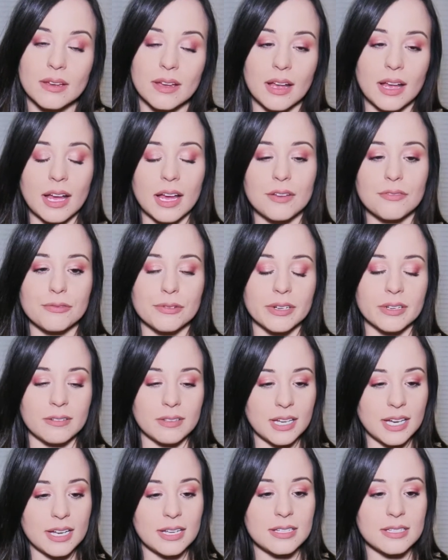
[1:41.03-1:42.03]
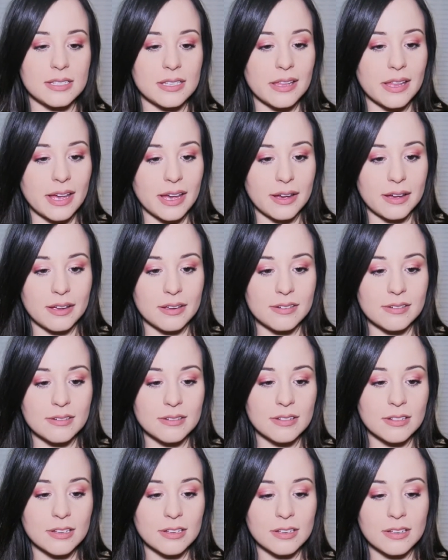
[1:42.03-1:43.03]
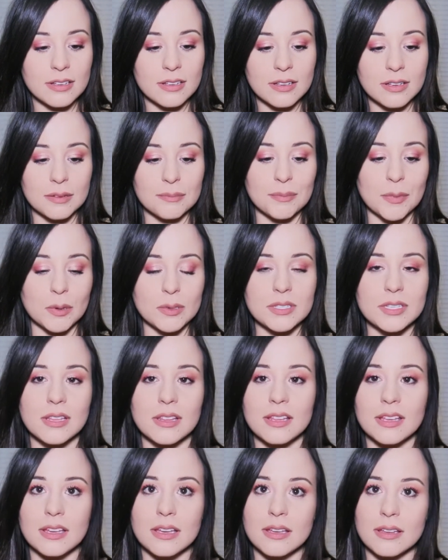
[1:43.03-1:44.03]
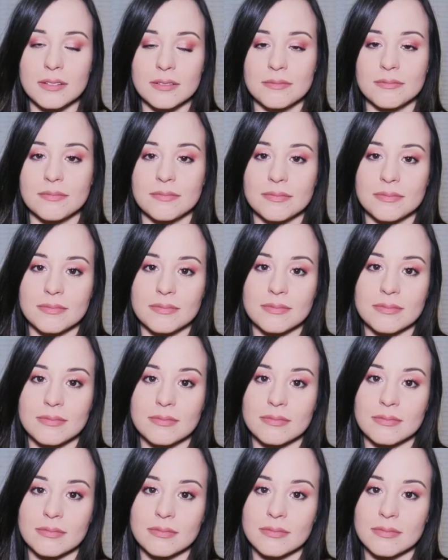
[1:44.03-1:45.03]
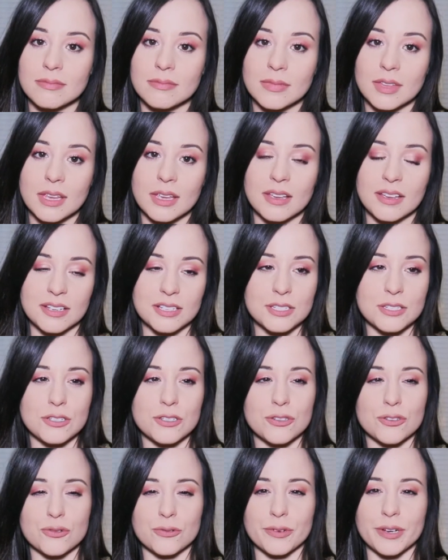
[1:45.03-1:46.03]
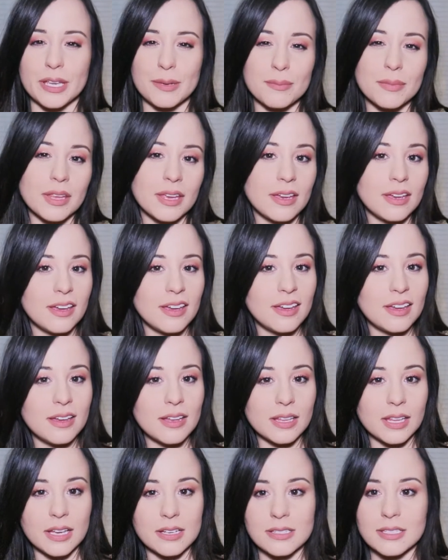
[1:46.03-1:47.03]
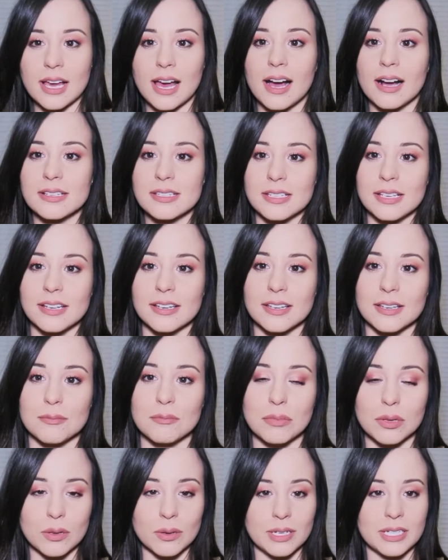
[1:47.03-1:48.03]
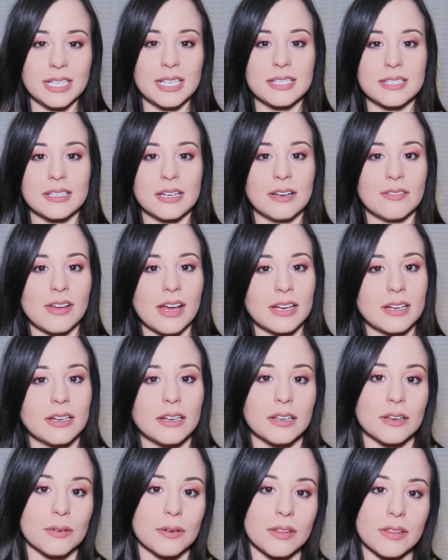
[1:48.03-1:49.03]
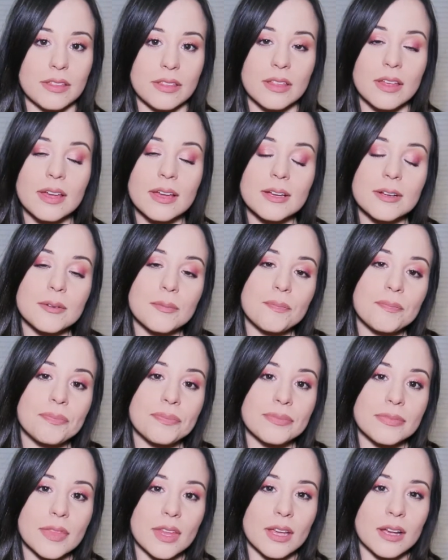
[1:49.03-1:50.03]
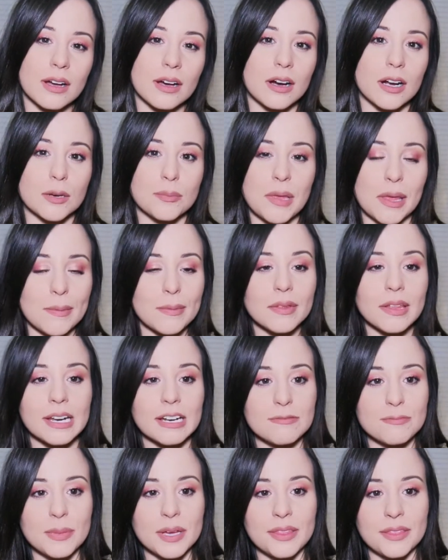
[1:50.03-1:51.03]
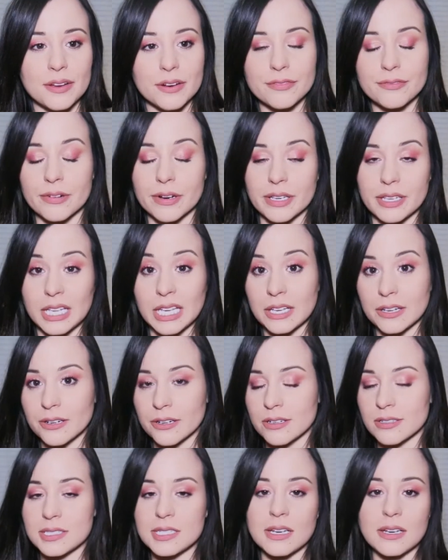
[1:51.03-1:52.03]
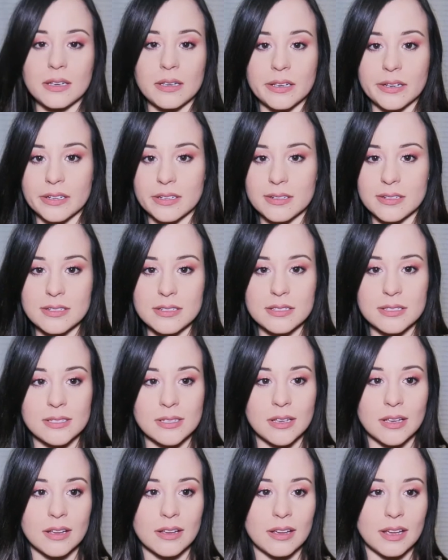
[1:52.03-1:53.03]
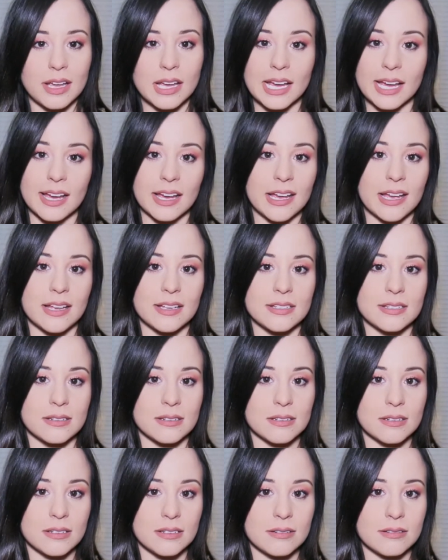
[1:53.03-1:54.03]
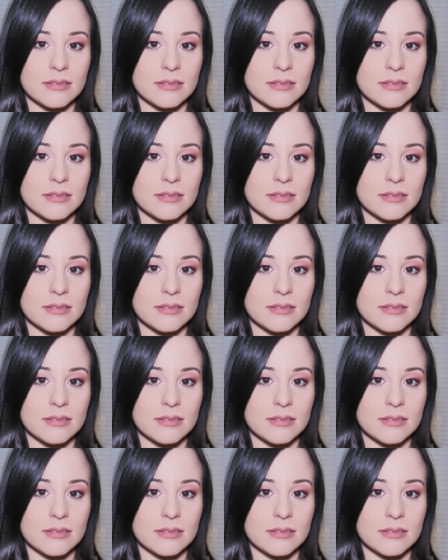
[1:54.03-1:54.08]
I've realized that most of the extremely like toxic employees that I've had to deal with are people that have been there for years and years, and